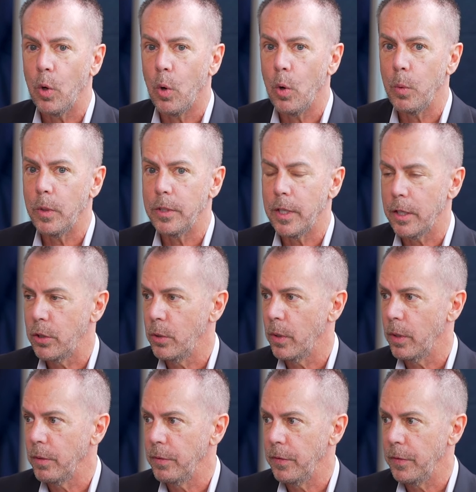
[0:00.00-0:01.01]
gold was at
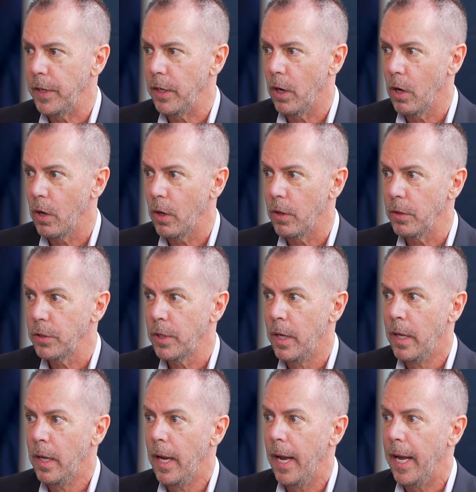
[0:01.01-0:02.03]
$250,
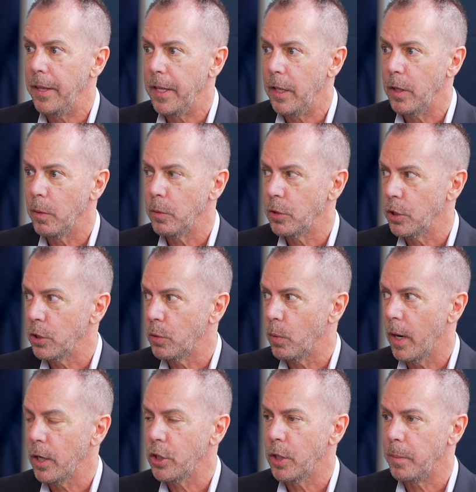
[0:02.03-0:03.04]
and then there was this
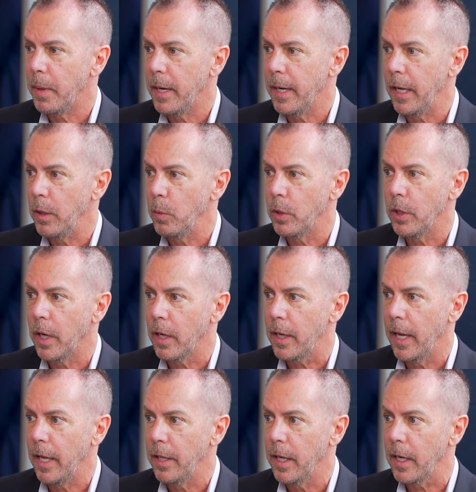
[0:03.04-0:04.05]
rush of money
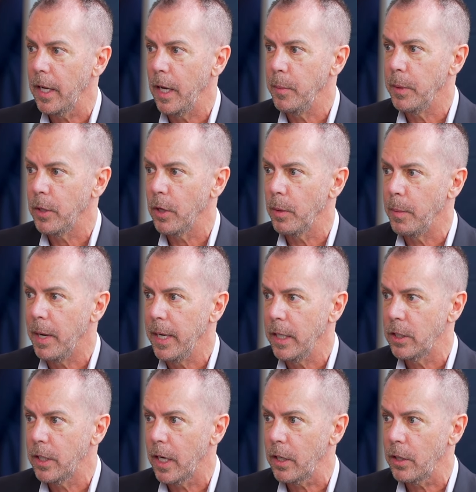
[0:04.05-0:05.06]
that came into the
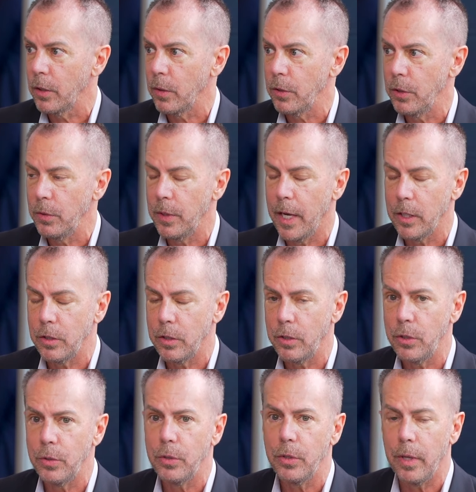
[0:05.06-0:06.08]
mining sector in
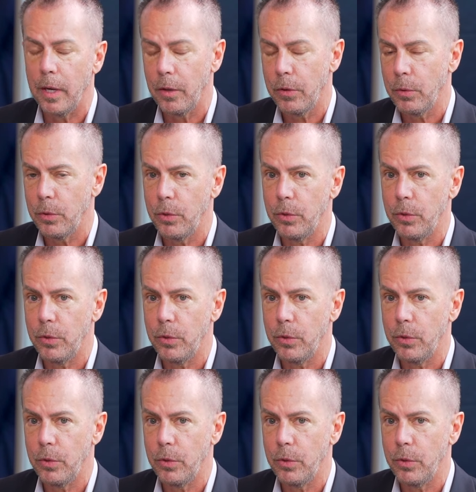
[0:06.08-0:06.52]
2002 through